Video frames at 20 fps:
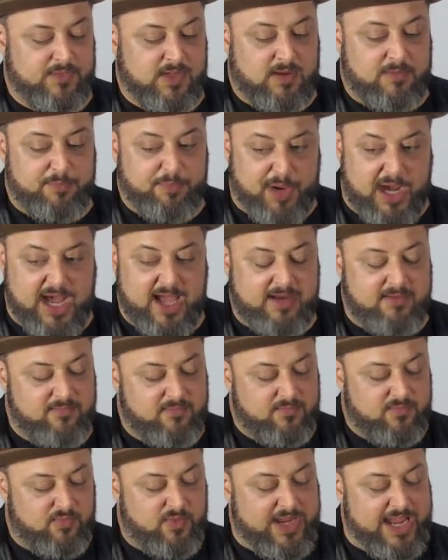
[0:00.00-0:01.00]
But
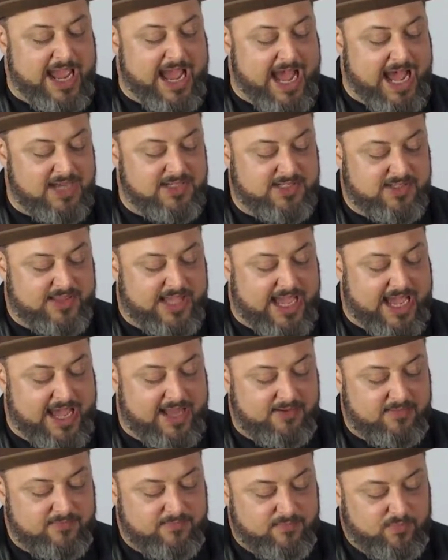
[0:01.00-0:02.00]
we add to that,
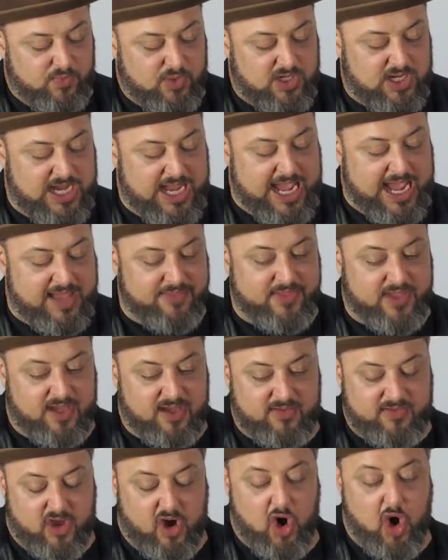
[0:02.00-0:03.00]
we're going to add
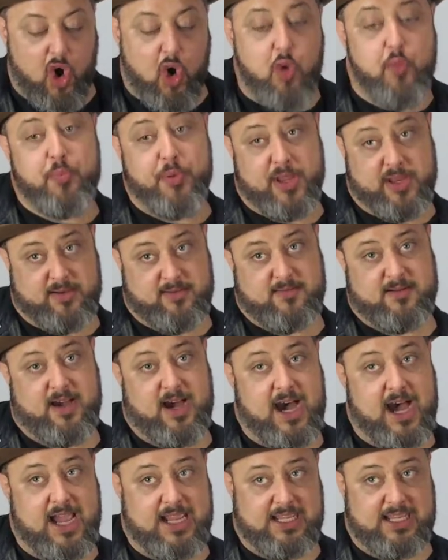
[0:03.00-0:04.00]
the open
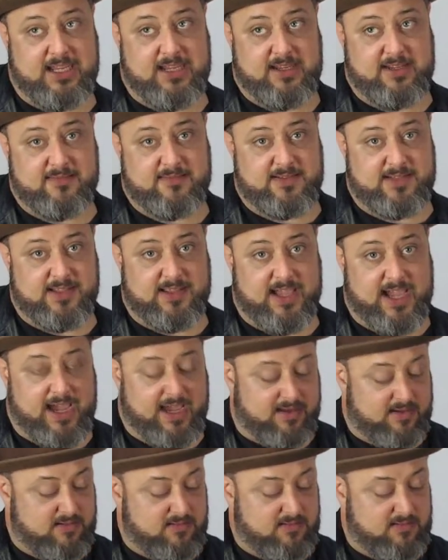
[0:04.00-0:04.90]
high E to that.